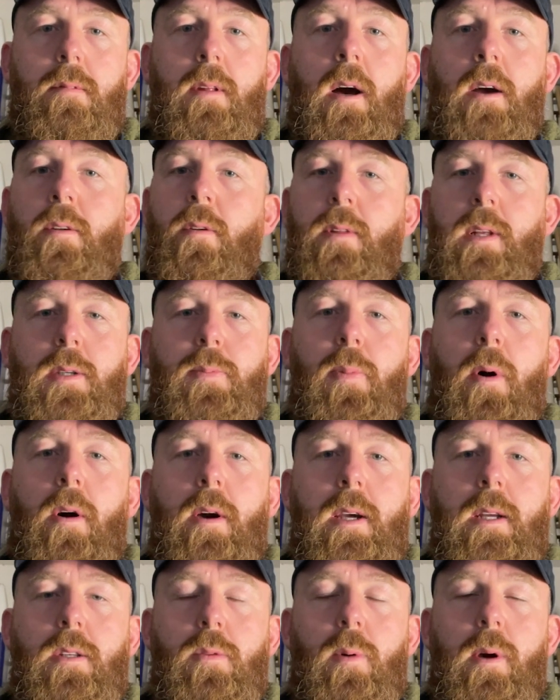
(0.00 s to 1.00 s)
I know there's
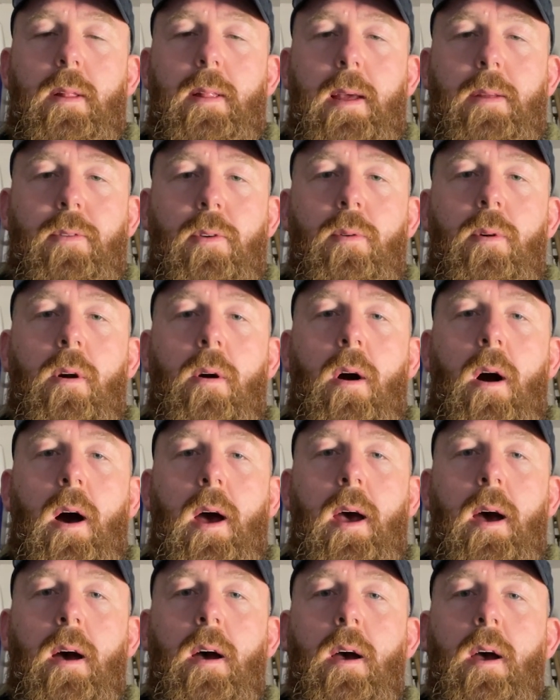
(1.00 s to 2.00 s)
pockets where they do go
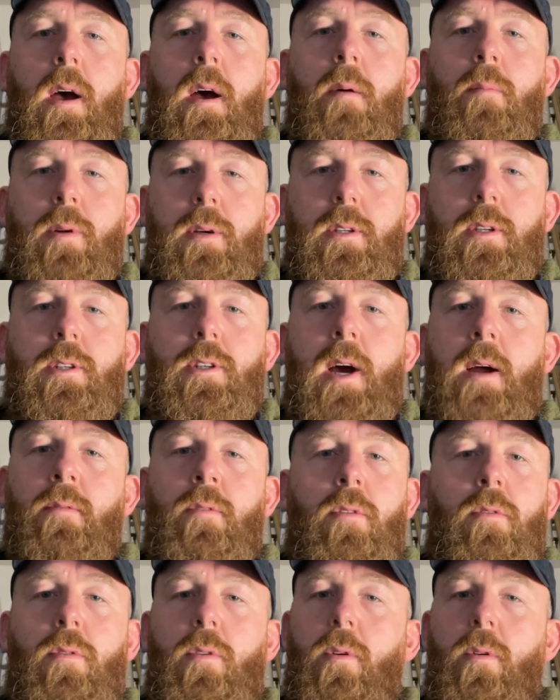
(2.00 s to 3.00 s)
higher, but as a
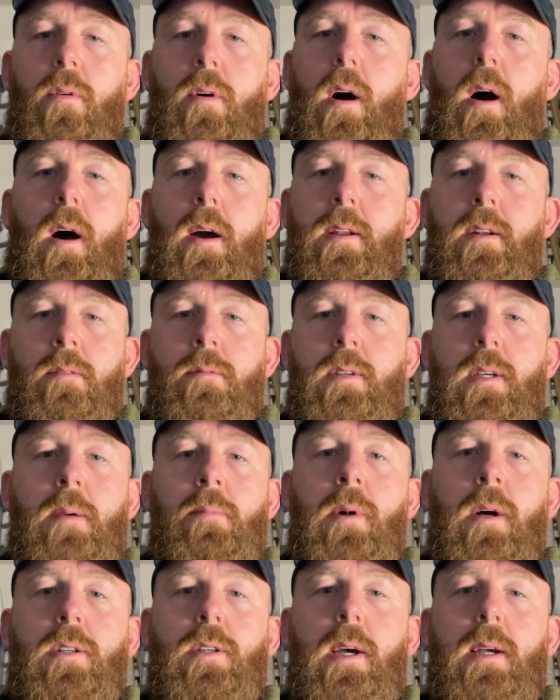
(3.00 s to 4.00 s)
general rule, I don't see
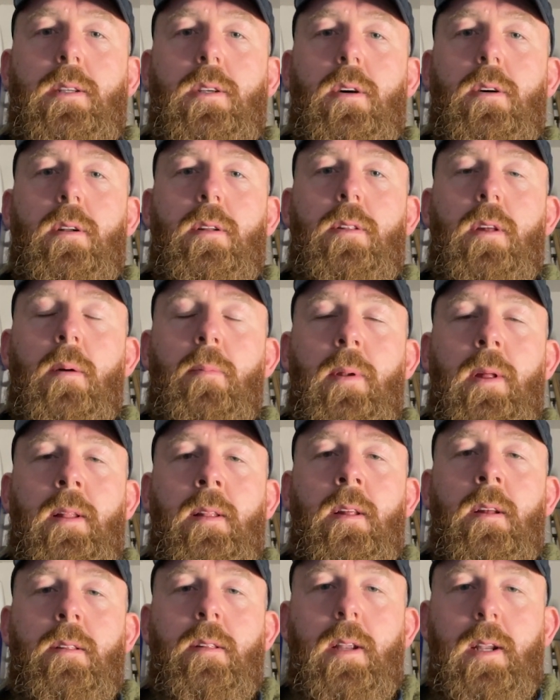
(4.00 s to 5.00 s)
much outside of Dublin
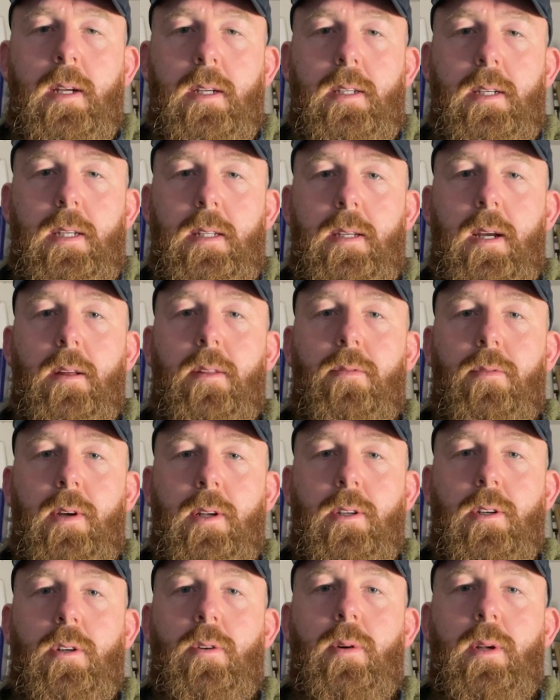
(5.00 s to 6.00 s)
that exceeds that
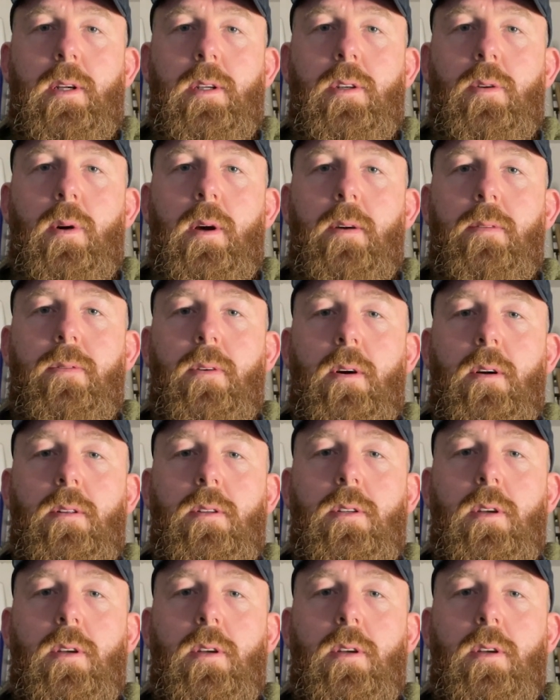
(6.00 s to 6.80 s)
300 quid a square foot.